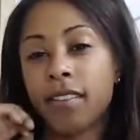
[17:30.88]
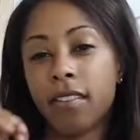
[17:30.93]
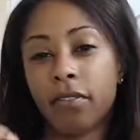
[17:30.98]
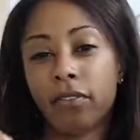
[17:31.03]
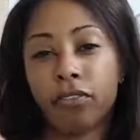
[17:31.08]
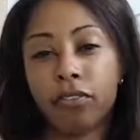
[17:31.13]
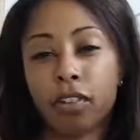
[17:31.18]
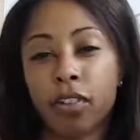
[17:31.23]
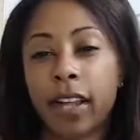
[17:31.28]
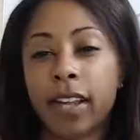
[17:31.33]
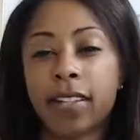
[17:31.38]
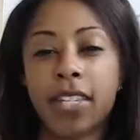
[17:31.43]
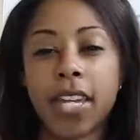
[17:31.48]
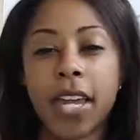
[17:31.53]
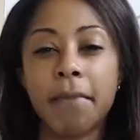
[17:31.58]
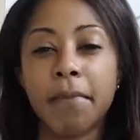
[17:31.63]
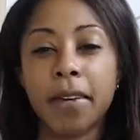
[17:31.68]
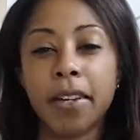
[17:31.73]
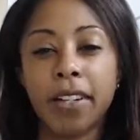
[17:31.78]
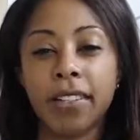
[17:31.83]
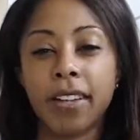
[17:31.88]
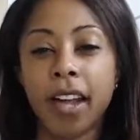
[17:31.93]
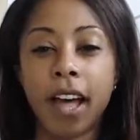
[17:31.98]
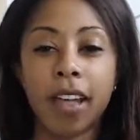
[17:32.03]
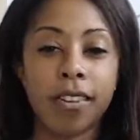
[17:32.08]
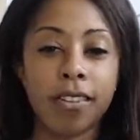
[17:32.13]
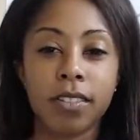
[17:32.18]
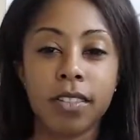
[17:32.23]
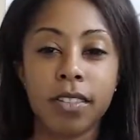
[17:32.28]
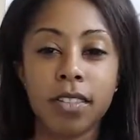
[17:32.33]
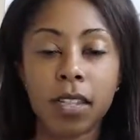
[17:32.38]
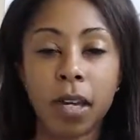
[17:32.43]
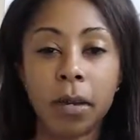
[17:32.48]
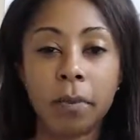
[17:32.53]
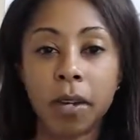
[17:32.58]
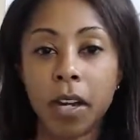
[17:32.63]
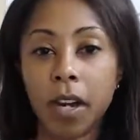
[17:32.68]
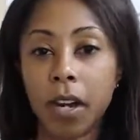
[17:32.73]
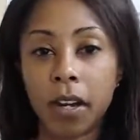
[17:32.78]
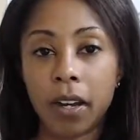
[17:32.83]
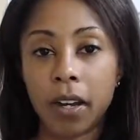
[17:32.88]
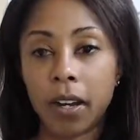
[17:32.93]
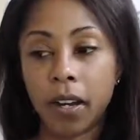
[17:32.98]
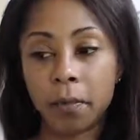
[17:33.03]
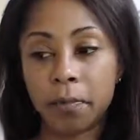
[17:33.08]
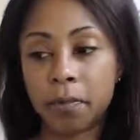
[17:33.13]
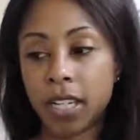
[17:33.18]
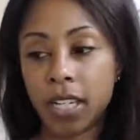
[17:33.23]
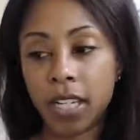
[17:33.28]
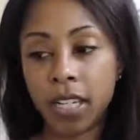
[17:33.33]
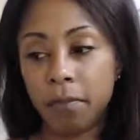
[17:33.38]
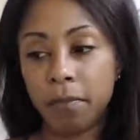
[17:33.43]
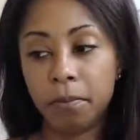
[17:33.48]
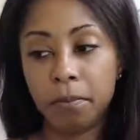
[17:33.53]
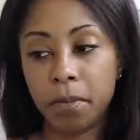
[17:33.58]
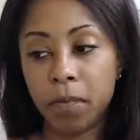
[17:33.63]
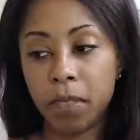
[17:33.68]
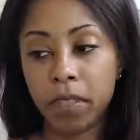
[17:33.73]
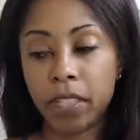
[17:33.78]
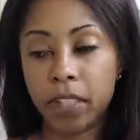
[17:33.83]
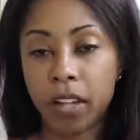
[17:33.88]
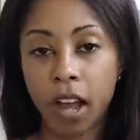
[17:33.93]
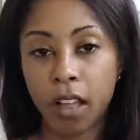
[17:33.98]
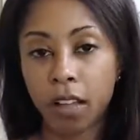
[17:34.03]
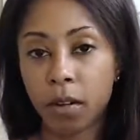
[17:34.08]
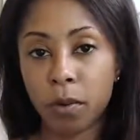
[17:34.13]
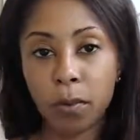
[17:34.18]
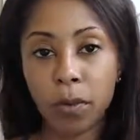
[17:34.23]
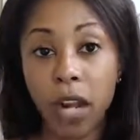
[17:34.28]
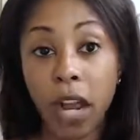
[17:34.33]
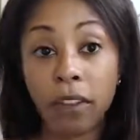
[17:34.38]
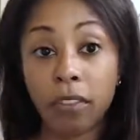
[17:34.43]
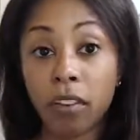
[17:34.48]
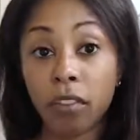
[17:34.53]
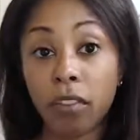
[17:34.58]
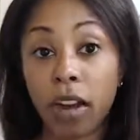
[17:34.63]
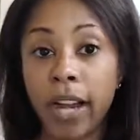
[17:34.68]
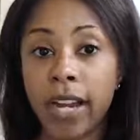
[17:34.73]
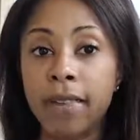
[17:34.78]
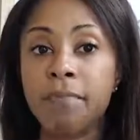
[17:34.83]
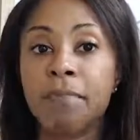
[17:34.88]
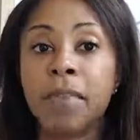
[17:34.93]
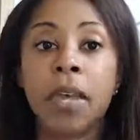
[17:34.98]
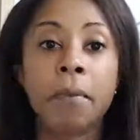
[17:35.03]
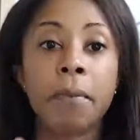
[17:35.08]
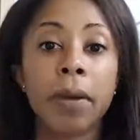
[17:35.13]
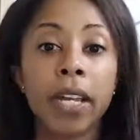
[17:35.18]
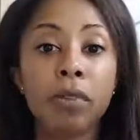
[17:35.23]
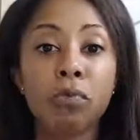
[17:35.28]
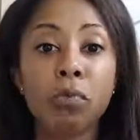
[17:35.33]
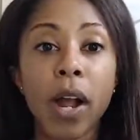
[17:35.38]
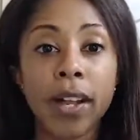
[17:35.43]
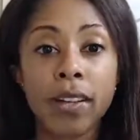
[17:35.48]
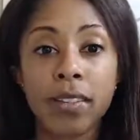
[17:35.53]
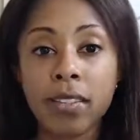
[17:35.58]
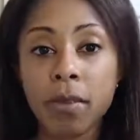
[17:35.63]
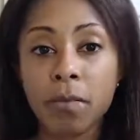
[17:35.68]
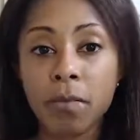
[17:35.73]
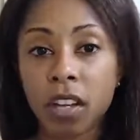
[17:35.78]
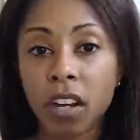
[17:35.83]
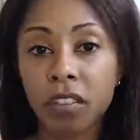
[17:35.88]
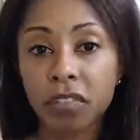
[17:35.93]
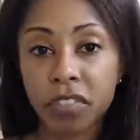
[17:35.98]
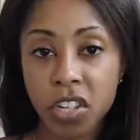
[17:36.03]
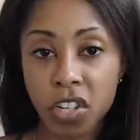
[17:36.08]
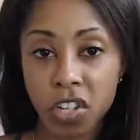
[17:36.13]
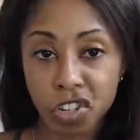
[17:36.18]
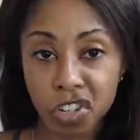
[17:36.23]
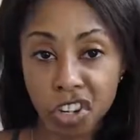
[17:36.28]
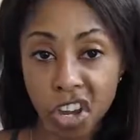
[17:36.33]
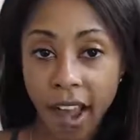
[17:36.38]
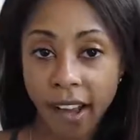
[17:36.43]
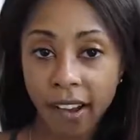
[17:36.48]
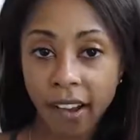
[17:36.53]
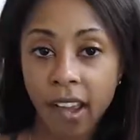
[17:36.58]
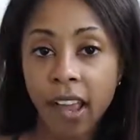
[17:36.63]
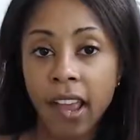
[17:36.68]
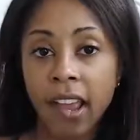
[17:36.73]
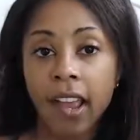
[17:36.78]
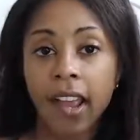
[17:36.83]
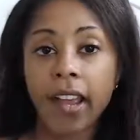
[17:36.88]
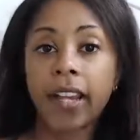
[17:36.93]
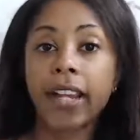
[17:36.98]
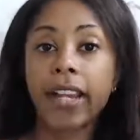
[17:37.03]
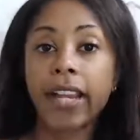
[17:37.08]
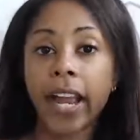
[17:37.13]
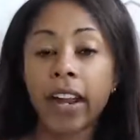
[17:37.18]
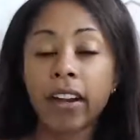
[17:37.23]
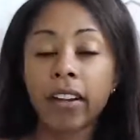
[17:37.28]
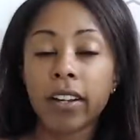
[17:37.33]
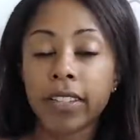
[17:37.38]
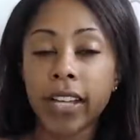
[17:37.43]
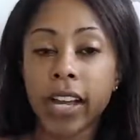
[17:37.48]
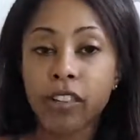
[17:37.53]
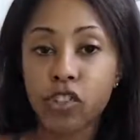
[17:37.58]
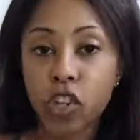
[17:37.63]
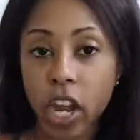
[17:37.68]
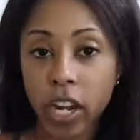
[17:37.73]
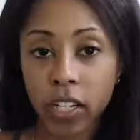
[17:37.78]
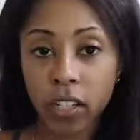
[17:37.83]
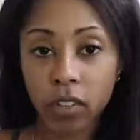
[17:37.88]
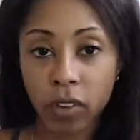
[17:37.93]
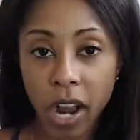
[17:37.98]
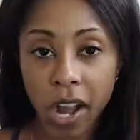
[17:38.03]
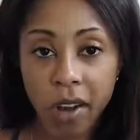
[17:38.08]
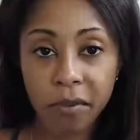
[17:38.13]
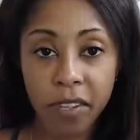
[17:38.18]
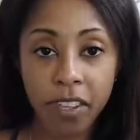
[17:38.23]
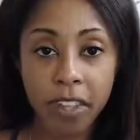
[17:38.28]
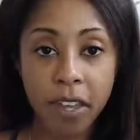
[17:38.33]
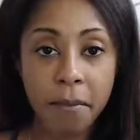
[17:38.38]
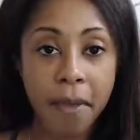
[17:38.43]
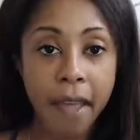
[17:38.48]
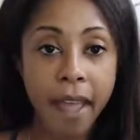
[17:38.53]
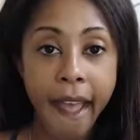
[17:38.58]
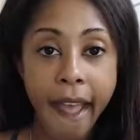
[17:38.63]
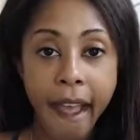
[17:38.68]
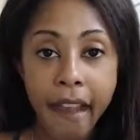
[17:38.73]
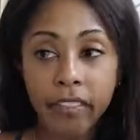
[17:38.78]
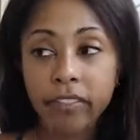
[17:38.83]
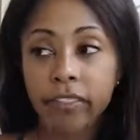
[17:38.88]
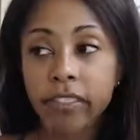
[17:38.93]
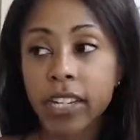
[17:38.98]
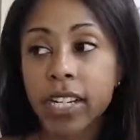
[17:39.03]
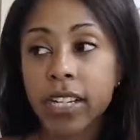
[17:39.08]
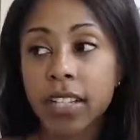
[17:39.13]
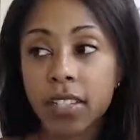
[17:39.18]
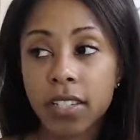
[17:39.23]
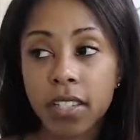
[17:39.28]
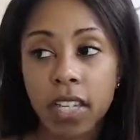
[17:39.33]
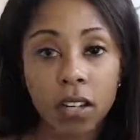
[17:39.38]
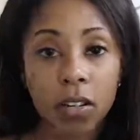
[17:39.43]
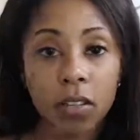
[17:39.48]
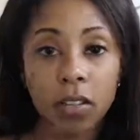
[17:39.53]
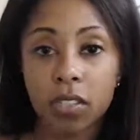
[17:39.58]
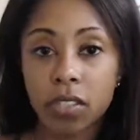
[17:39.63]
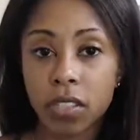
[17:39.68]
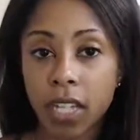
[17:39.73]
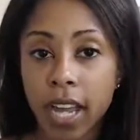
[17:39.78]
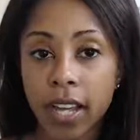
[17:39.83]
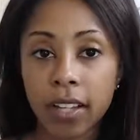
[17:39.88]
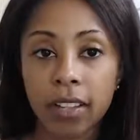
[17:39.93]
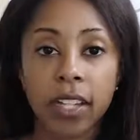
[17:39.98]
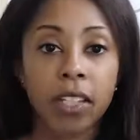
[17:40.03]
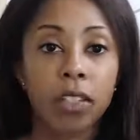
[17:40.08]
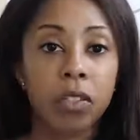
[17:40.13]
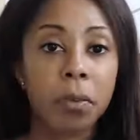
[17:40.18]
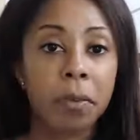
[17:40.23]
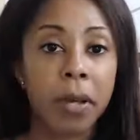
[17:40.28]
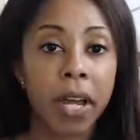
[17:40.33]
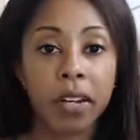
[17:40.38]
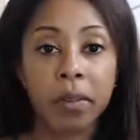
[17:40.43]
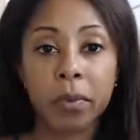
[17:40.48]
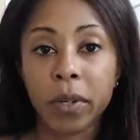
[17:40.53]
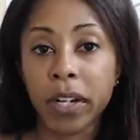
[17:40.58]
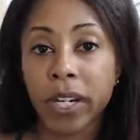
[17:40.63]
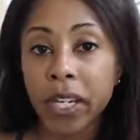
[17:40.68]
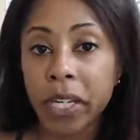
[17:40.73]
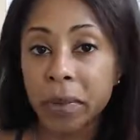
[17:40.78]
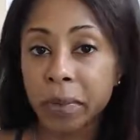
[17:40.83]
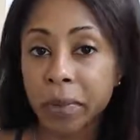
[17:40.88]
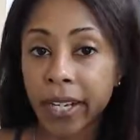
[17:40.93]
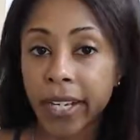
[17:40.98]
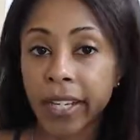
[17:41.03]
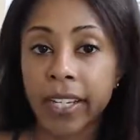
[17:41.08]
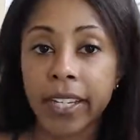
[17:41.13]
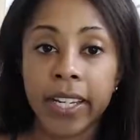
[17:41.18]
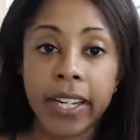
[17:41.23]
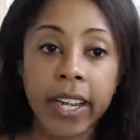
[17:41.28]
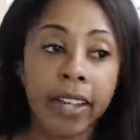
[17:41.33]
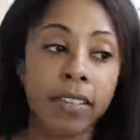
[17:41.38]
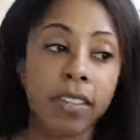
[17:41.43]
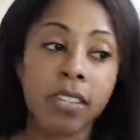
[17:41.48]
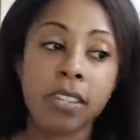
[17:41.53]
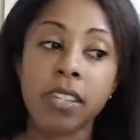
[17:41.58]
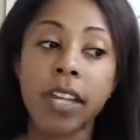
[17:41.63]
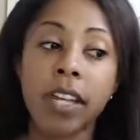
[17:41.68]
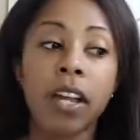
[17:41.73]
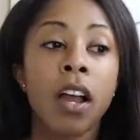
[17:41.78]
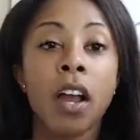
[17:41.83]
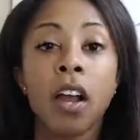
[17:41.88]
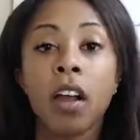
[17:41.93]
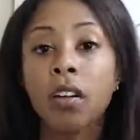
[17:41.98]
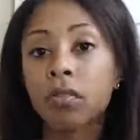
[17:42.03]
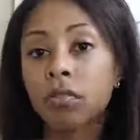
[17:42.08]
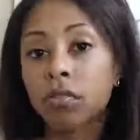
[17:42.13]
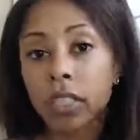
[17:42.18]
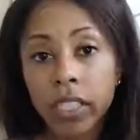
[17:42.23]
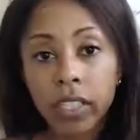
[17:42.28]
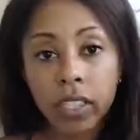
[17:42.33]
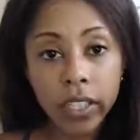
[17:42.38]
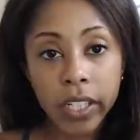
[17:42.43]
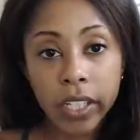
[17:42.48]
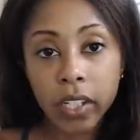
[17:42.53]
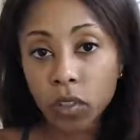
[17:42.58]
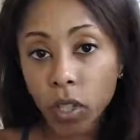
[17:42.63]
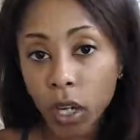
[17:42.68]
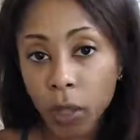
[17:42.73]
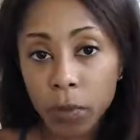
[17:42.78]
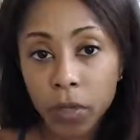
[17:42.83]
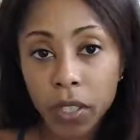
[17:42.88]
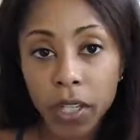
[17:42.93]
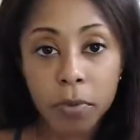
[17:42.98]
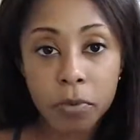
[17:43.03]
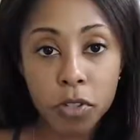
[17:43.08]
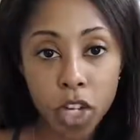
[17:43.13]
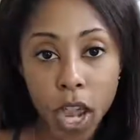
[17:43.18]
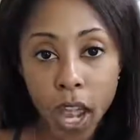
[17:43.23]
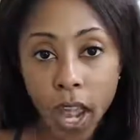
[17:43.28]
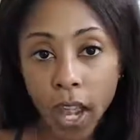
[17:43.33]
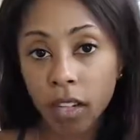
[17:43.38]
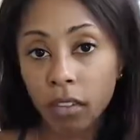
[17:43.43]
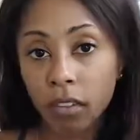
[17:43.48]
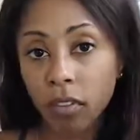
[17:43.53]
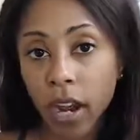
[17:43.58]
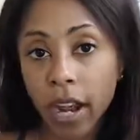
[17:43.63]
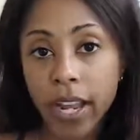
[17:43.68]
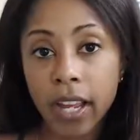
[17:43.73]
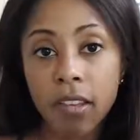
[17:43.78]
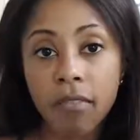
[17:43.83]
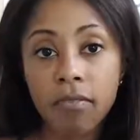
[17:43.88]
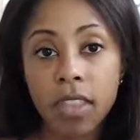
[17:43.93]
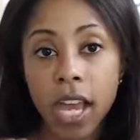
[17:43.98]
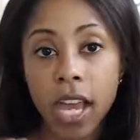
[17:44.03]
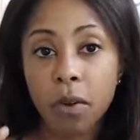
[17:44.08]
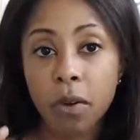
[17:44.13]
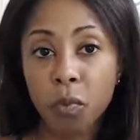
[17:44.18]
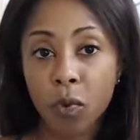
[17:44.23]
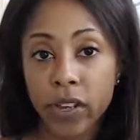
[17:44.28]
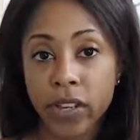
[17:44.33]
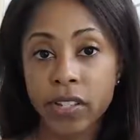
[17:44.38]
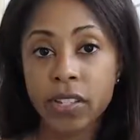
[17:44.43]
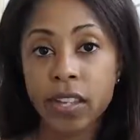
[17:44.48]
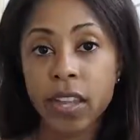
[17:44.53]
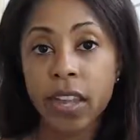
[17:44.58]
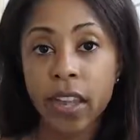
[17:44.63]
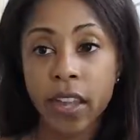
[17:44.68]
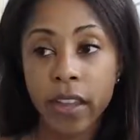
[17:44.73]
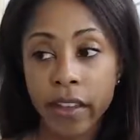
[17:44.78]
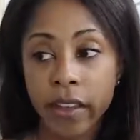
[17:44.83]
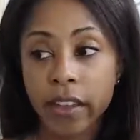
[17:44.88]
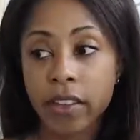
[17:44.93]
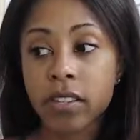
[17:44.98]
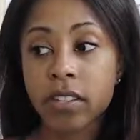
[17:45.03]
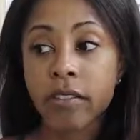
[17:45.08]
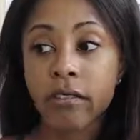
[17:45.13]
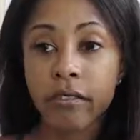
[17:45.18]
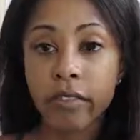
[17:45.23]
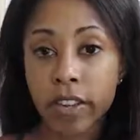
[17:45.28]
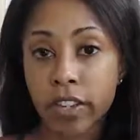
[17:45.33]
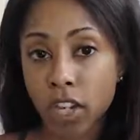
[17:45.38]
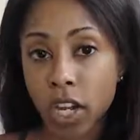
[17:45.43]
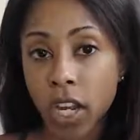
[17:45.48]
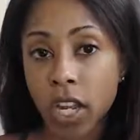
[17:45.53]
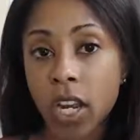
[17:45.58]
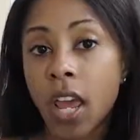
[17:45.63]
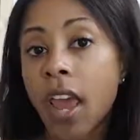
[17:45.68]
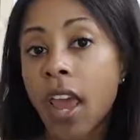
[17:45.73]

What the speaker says: for like $10 million. It's some $10 million whatever, right? But he writes himself this check, and he carried that check around with him every single day. Like no matter where he went, he had this like wrinkly, crumpled up check, right? That was his vision.